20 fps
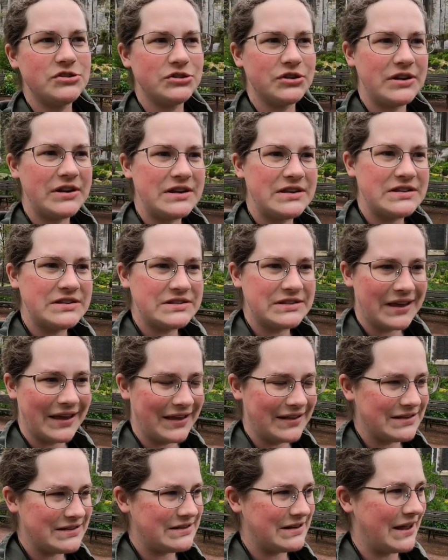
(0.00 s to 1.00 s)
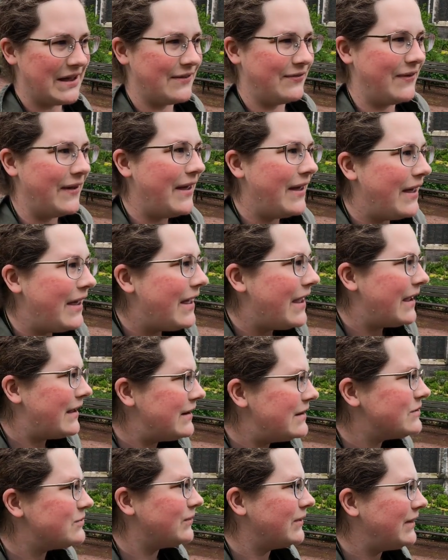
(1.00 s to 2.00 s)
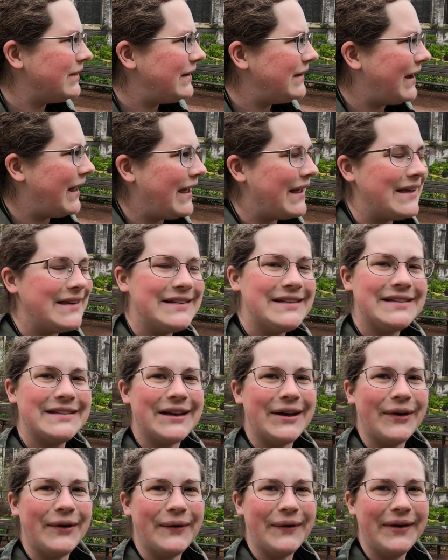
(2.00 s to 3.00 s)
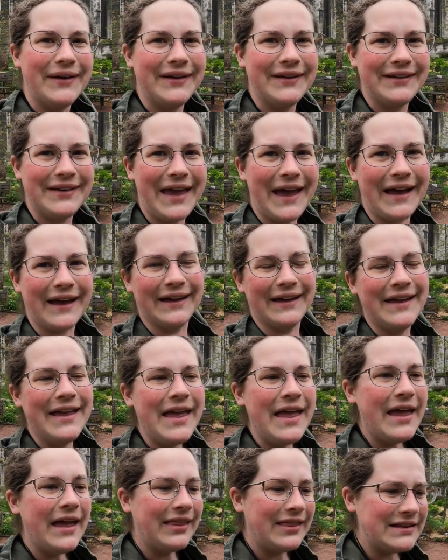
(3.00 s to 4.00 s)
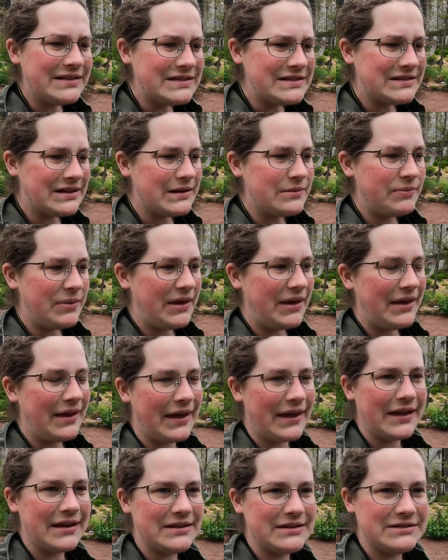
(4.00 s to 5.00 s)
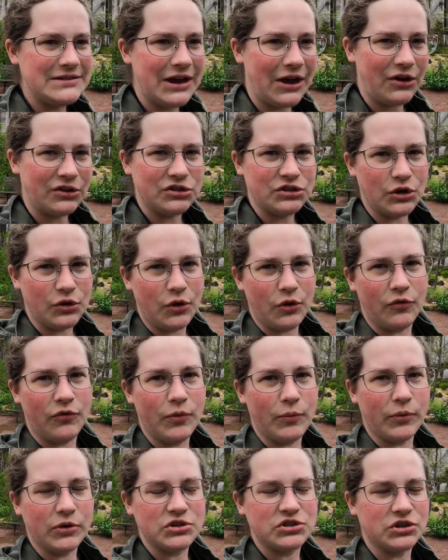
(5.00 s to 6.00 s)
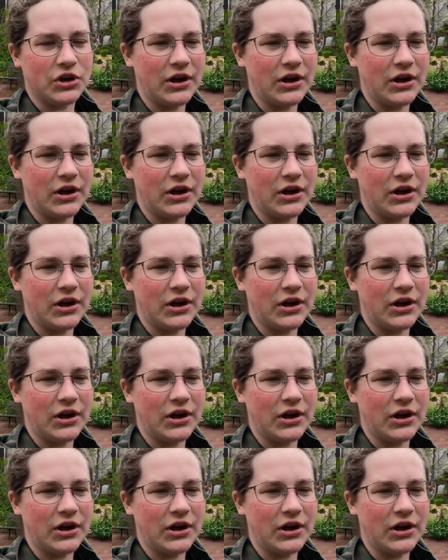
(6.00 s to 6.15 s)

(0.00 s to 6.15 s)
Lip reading: the trees and stuff. It is really nice. So yeah, this is gonna be it. I'll show you a few more